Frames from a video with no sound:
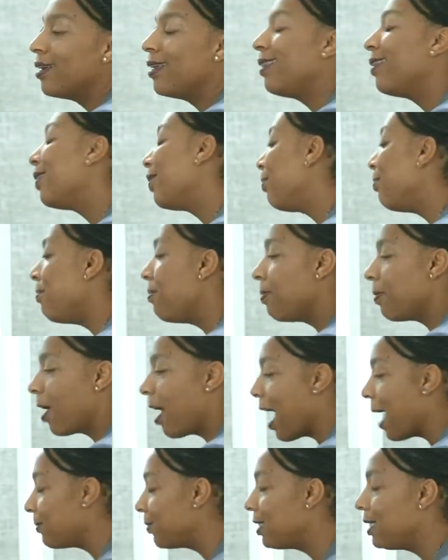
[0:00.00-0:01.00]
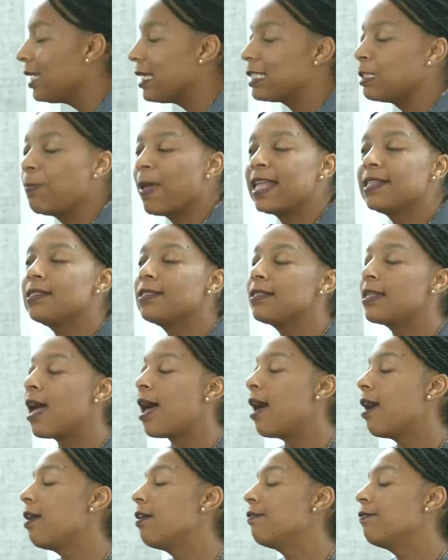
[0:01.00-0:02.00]
and perhaps the expense
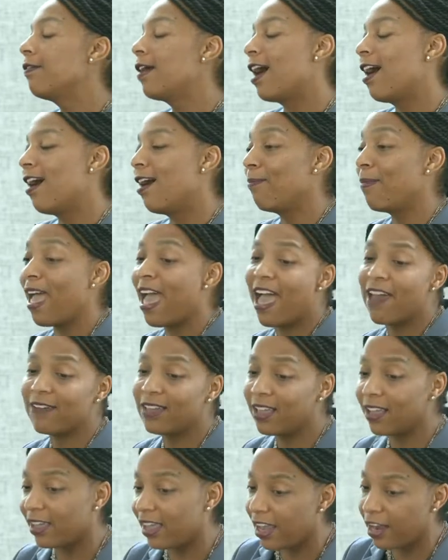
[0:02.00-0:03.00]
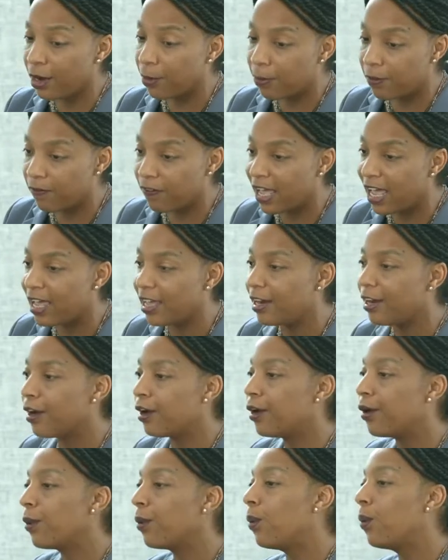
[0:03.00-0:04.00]
of um, having a care
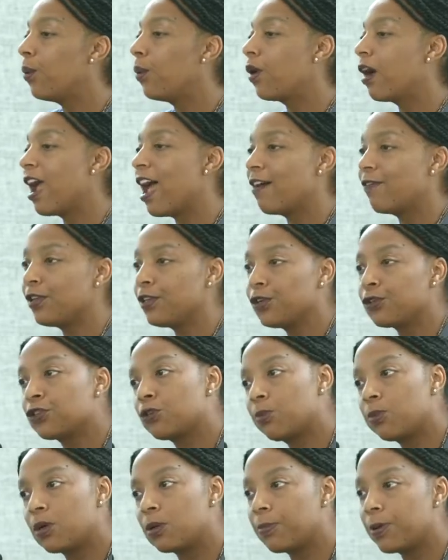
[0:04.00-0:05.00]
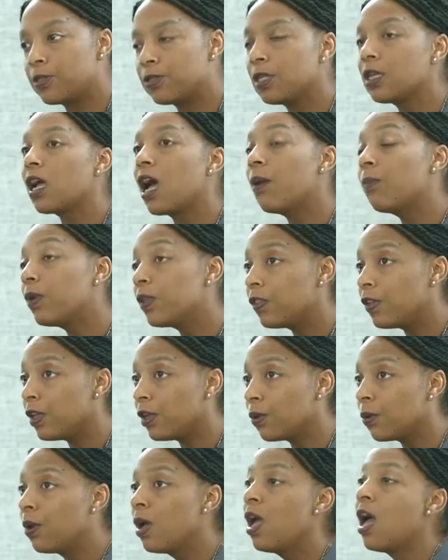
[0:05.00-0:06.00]
provider or having your support person come with
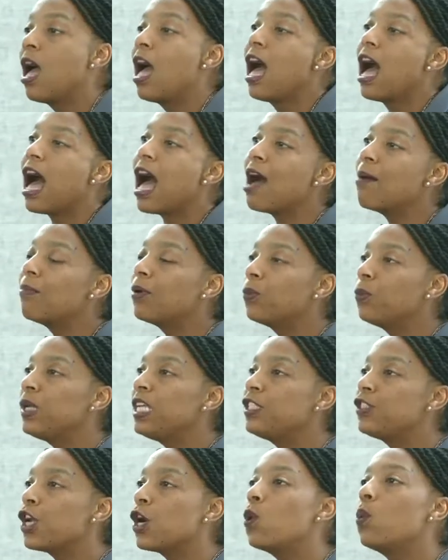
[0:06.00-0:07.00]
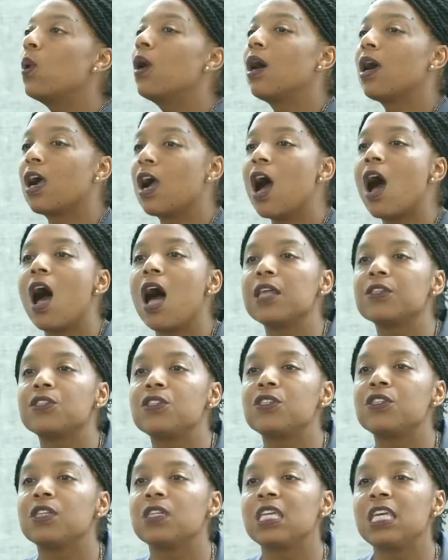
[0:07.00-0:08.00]
you. Um, but we don't want
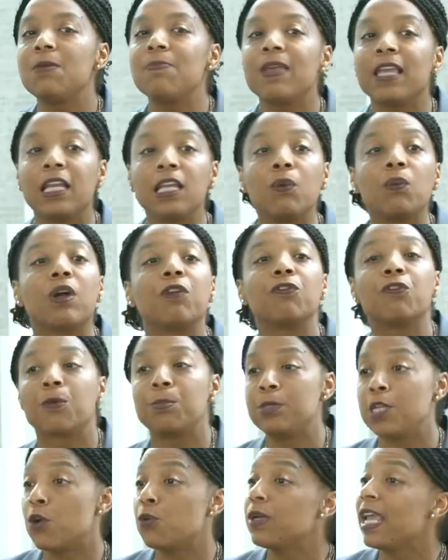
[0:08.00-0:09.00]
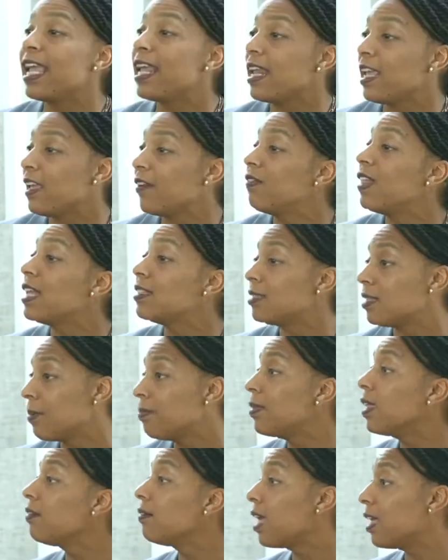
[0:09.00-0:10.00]
costs to keep anyone from donating if that's
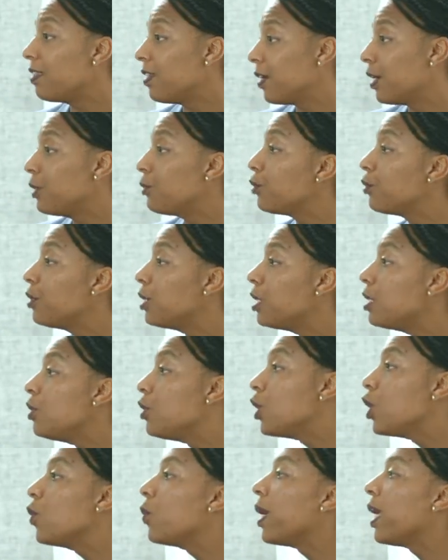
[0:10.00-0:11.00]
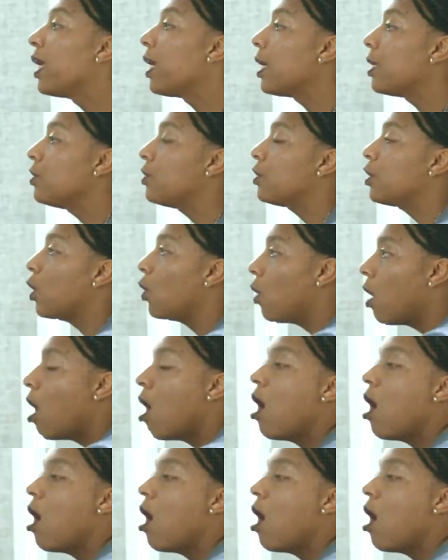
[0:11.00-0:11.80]
something that they're interested in doing. And so